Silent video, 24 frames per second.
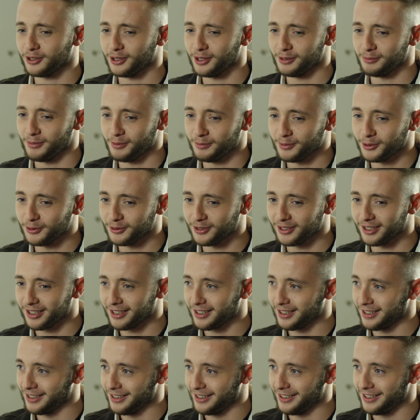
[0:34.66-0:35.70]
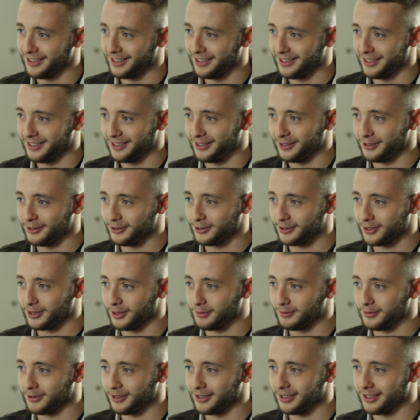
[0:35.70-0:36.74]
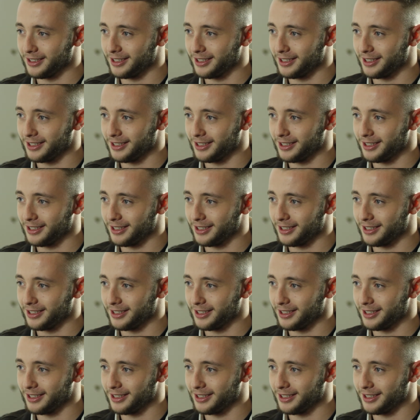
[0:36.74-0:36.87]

just heard my music, or something. It's